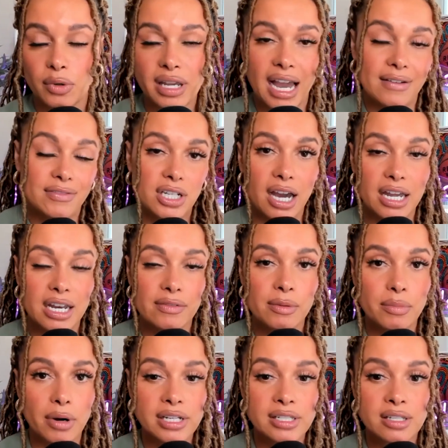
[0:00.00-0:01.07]
have to kind of
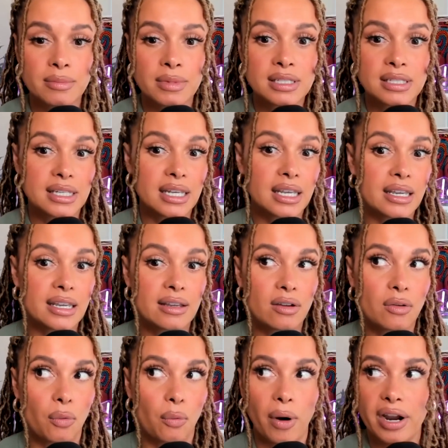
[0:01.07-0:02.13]
embrace them and see
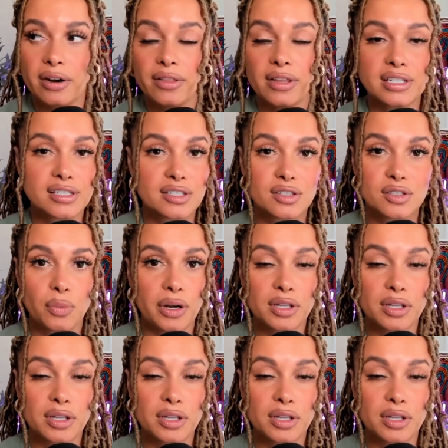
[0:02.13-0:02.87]
where this